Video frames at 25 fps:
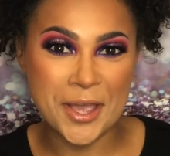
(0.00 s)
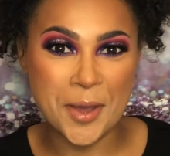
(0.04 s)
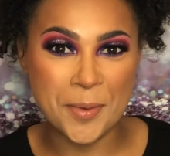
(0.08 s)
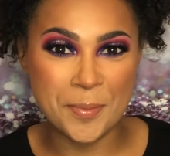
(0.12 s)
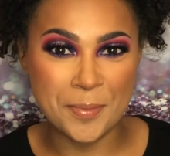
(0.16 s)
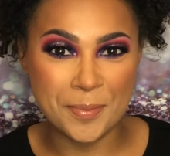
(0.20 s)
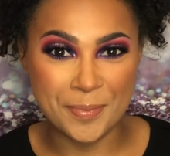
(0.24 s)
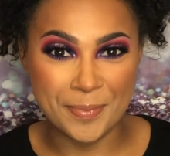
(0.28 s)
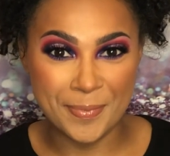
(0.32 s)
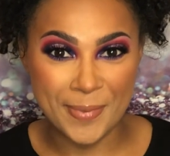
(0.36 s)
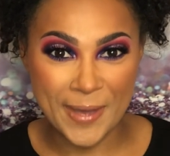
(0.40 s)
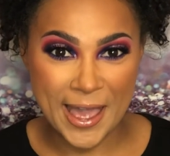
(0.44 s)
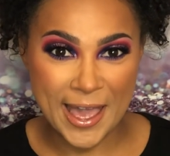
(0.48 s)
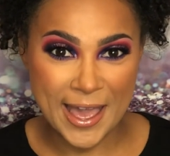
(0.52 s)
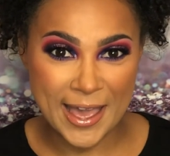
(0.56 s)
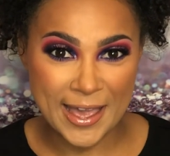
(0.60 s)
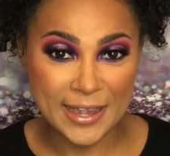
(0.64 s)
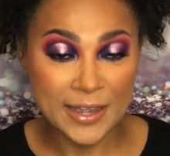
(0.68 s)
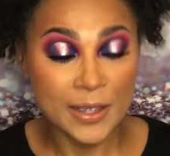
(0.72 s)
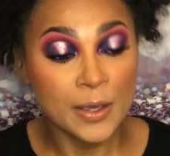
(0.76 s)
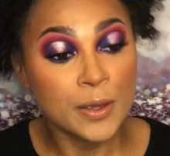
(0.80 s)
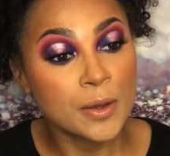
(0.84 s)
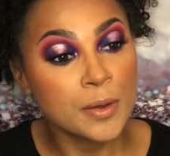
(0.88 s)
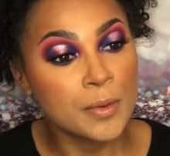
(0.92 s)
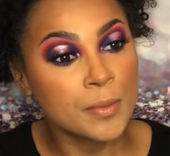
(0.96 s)
I'm
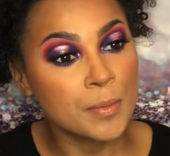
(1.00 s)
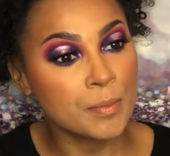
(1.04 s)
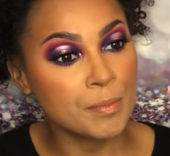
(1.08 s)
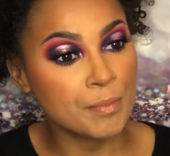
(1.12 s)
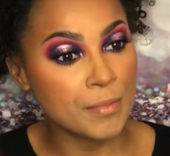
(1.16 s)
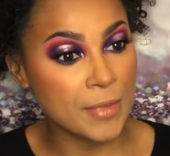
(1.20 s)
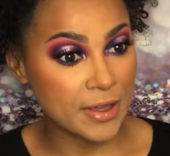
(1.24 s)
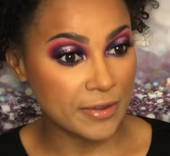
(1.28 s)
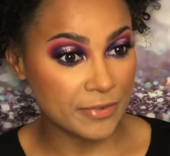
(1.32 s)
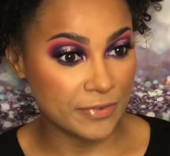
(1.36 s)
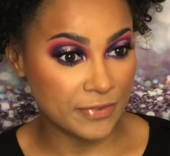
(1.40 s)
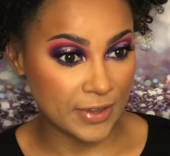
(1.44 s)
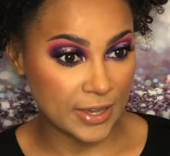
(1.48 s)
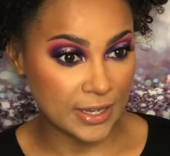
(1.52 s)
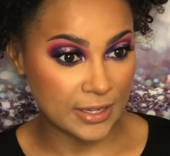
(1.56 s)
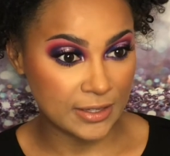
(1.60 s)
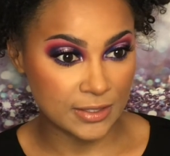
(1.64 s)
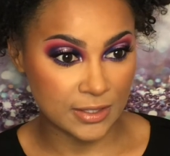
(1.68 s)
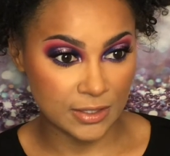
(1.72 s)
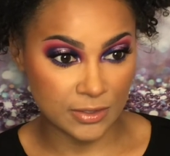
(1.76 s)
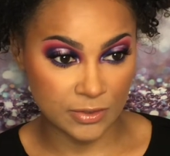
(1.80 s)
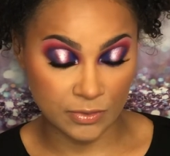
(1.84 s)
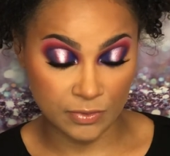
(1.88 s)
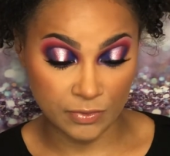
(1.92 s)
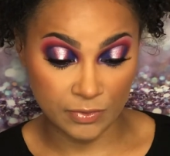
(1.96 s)
back. My face
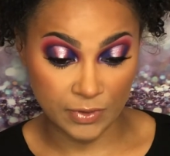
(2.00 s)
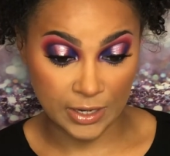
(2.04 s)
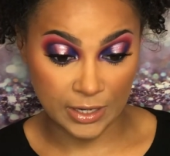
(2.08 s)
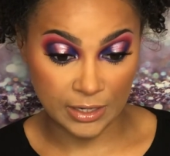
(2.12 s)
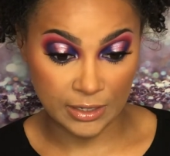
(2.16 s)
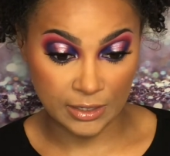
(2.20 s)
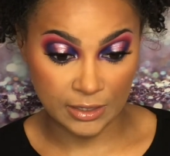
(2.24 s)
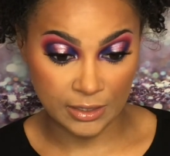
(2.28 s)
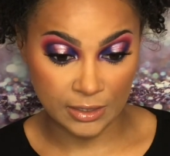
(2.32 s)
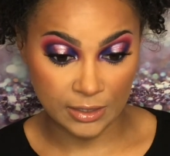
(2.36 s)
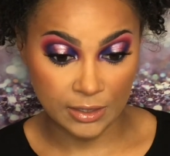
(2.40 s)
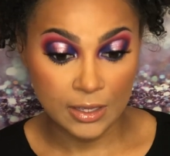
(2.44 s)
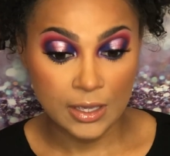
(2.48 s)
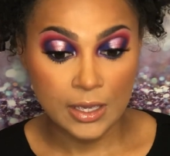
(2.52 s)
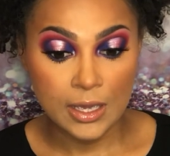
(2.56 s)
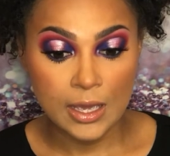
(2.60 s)
is ready.